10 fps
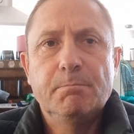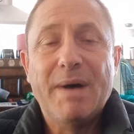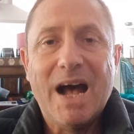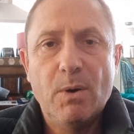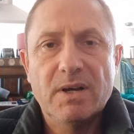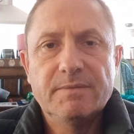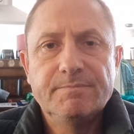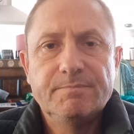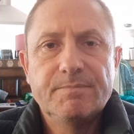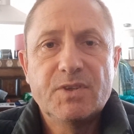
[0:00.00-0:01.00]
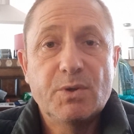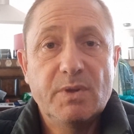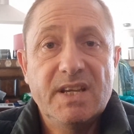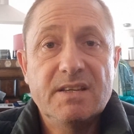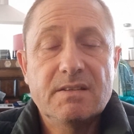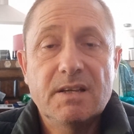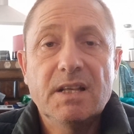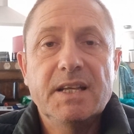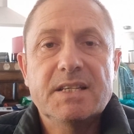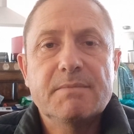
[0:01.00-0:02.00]
power to these
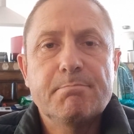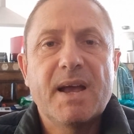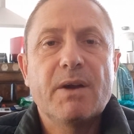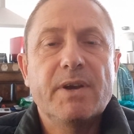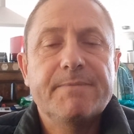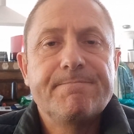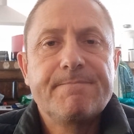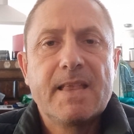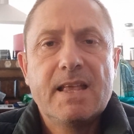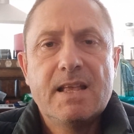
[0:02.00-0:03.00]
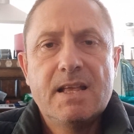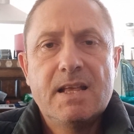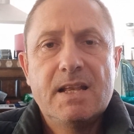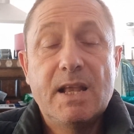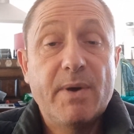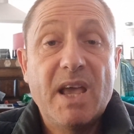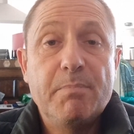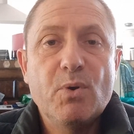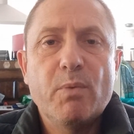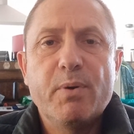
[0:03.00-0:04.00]
elite Maori. Now,
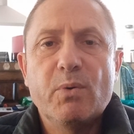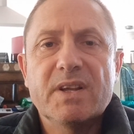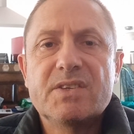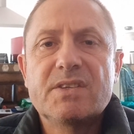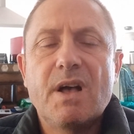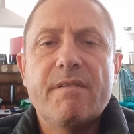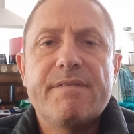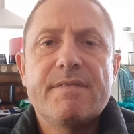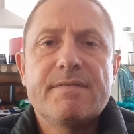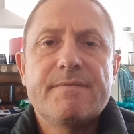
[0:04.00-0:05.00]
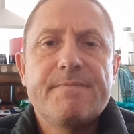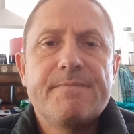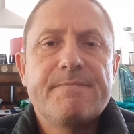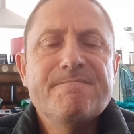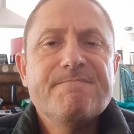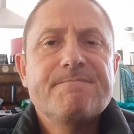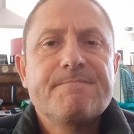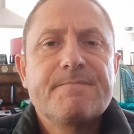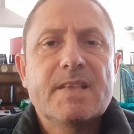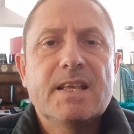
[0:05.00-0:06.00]
Hepuapua itself
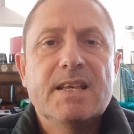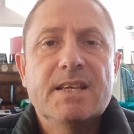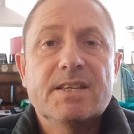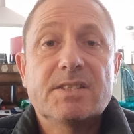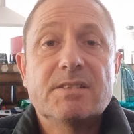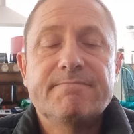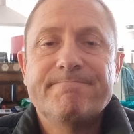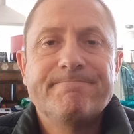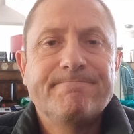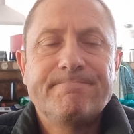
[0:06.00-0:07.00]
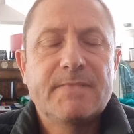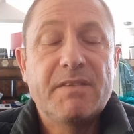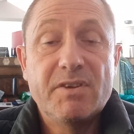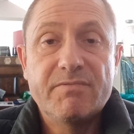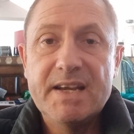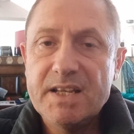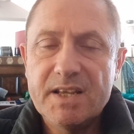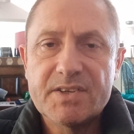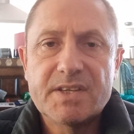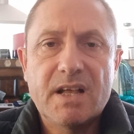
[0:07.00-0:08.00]
is, if you read it
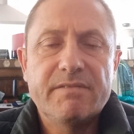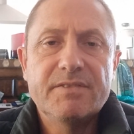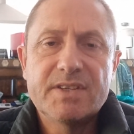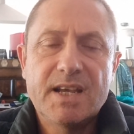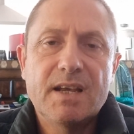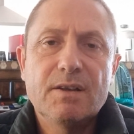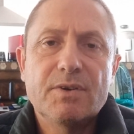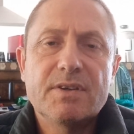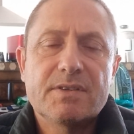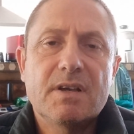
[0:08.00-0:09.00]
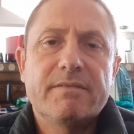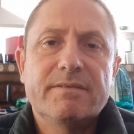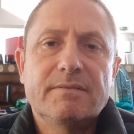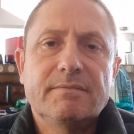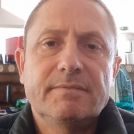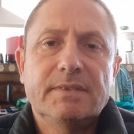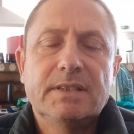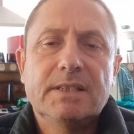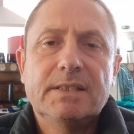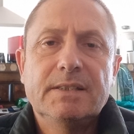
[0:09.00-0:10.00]
yourself, take a look yourself.
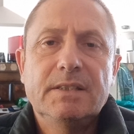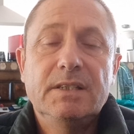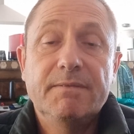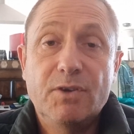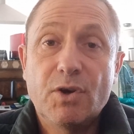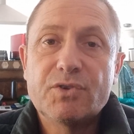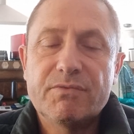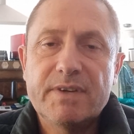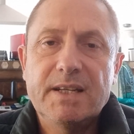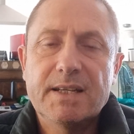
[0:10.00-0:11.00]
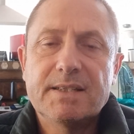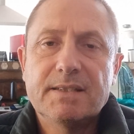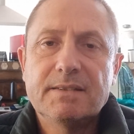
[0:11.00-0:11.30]
You've got to read it.